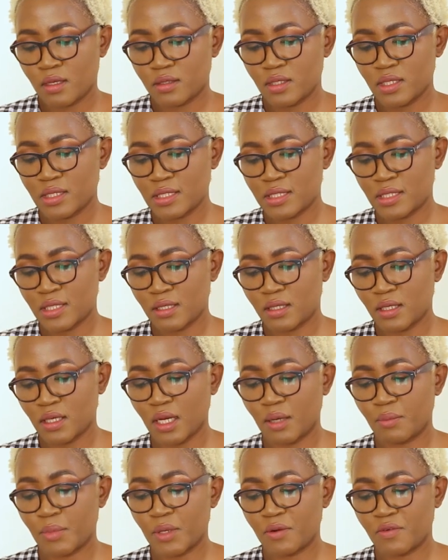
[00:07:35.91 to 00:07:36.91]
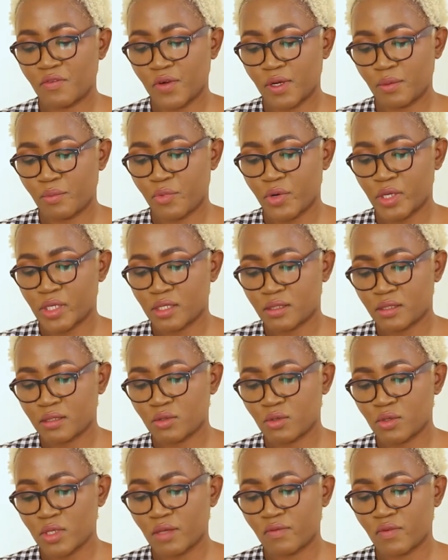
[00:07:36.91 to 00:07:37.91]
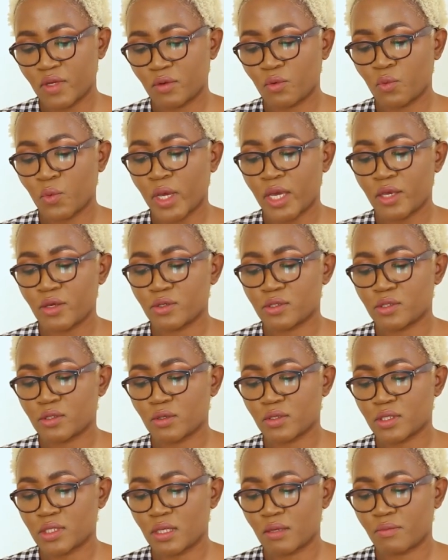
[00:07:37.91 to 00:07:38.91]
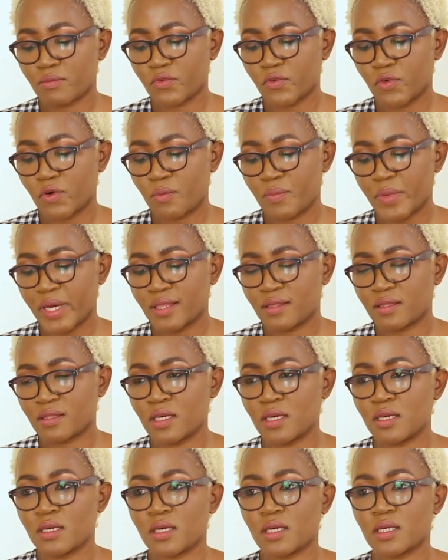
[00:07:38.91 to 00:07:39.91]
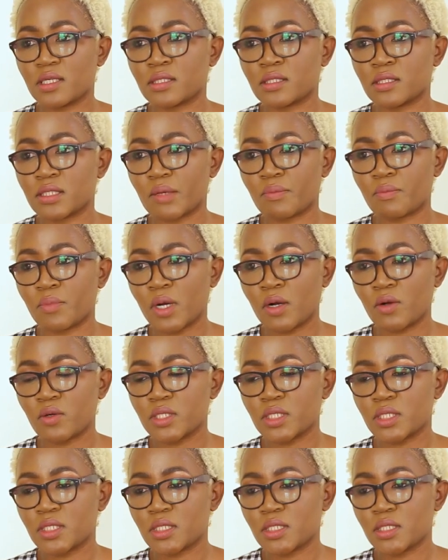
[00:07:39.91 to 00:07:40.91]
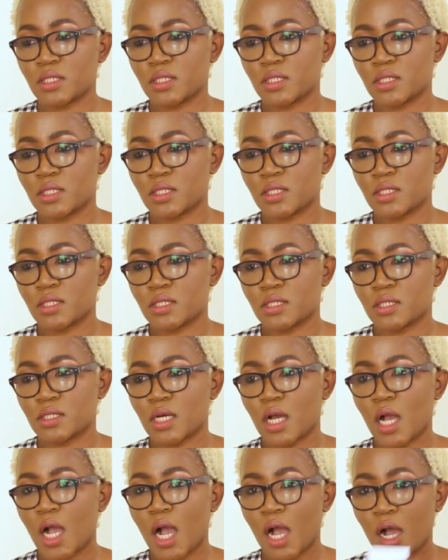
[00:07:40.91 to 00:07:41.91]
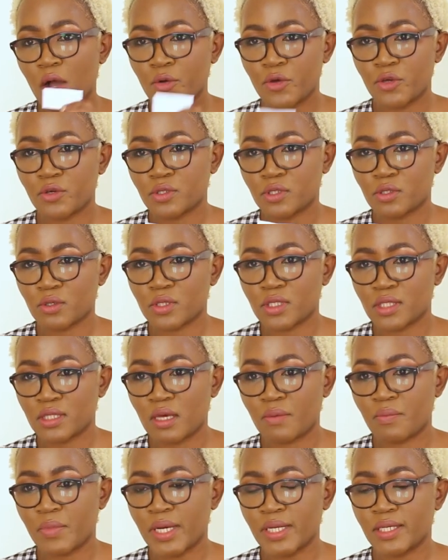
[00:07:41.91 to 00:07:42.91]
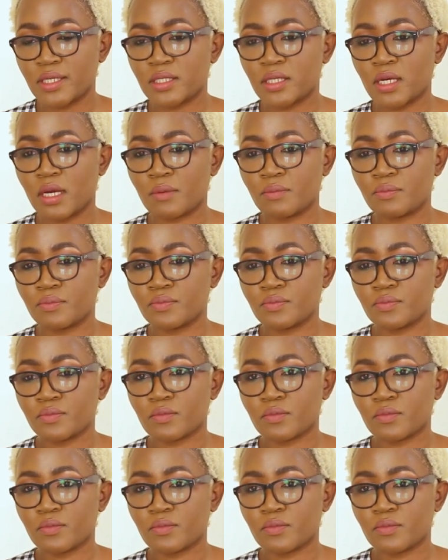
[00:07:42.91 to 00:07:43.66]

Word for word: This is the thing about fabric. It's not even where you source them from. I think it's about how you source them and um,